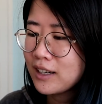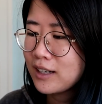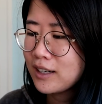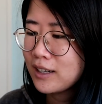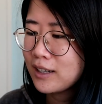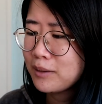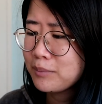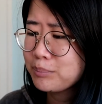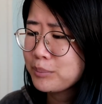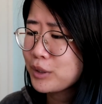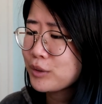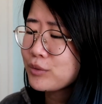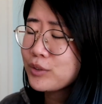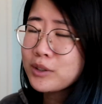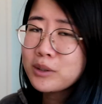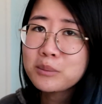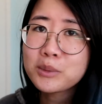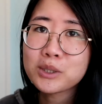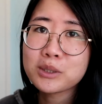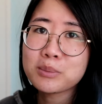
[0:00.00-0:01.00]
But for
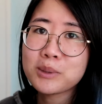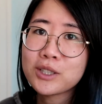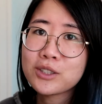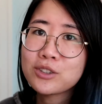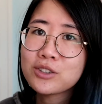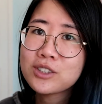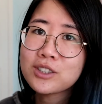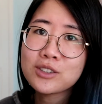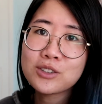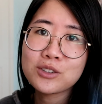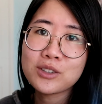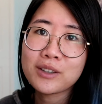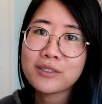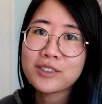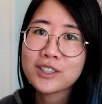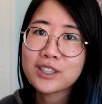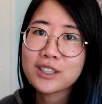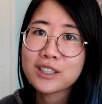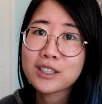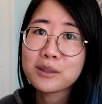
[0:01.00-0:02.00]
the most part, you can do
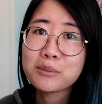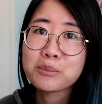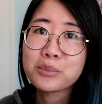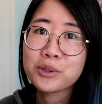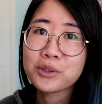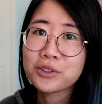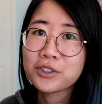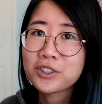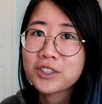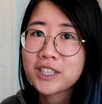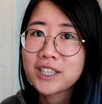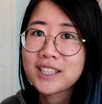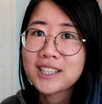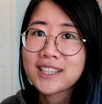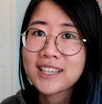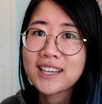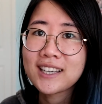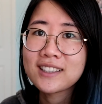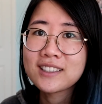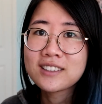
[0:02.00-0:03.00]
everything in Procreate
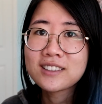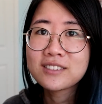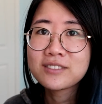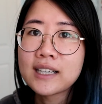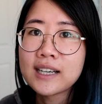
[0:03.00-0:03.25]
again.